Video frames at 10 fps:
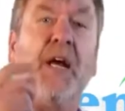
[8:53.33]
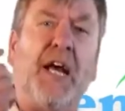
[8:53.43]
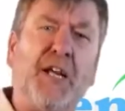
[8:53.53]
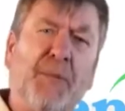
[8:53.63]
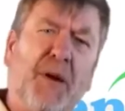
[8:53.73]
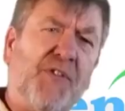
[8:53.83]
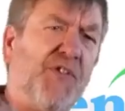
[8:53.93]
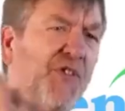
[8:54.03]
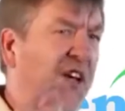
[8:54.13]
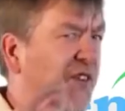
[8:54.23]
at about
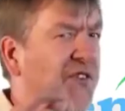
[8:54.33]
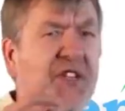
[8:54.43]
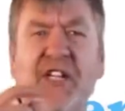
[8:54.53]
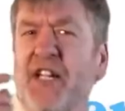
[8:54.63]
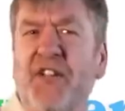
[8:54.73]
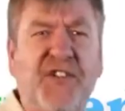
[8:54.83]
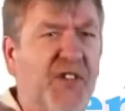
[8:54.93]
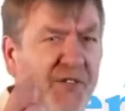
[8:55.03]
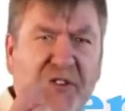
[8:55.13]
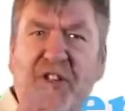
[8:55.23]
60 to
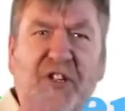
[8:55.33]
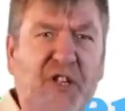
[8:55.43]
70